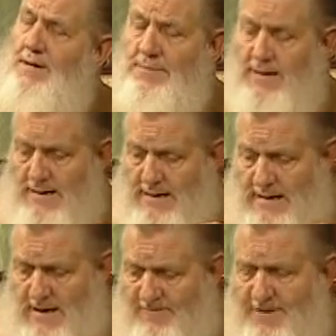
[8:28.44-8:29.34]
time
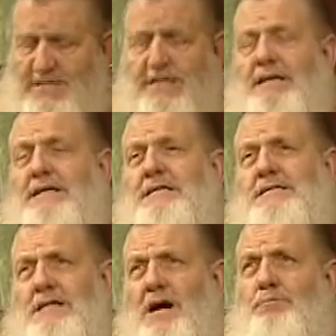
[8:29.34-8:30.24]
he physically
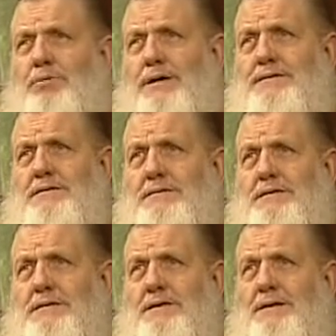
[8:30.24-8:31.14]
is not present.
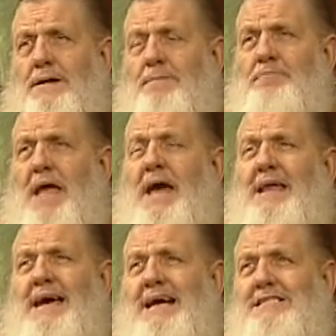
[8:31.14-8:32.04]

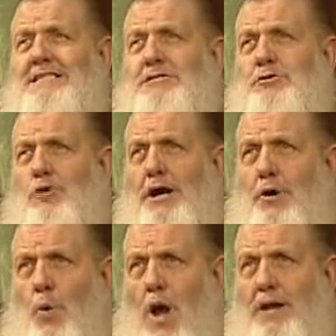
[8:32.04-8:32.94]
And he has these
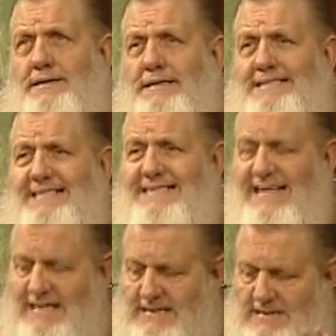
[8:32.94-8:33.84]
great qualities, and
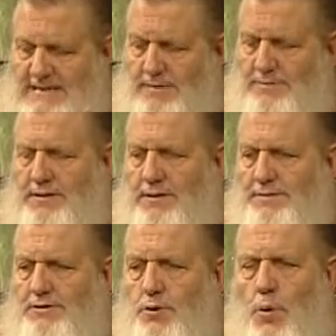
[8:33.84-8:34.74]
yet at the same
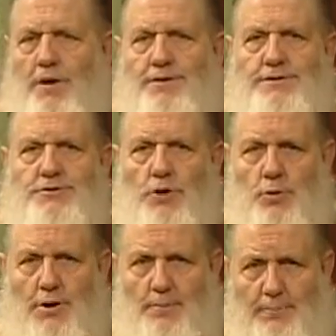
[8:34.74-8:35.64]
time, his qualities
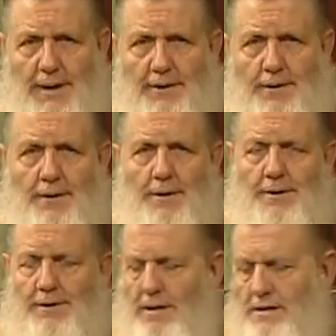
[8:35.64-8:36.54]
don't compare
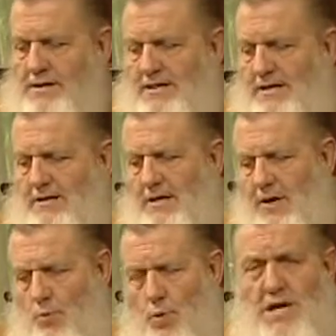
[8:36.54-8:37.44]
to anything
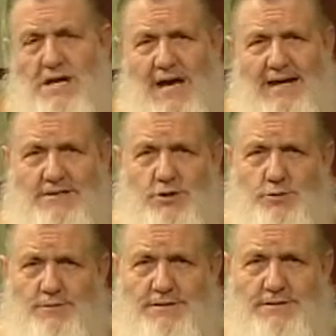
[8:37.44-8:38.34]
that we as
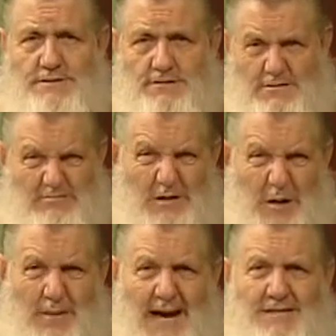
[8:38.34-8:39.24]
humans could
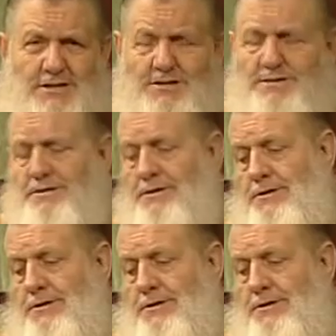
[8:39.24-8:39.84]
imagine.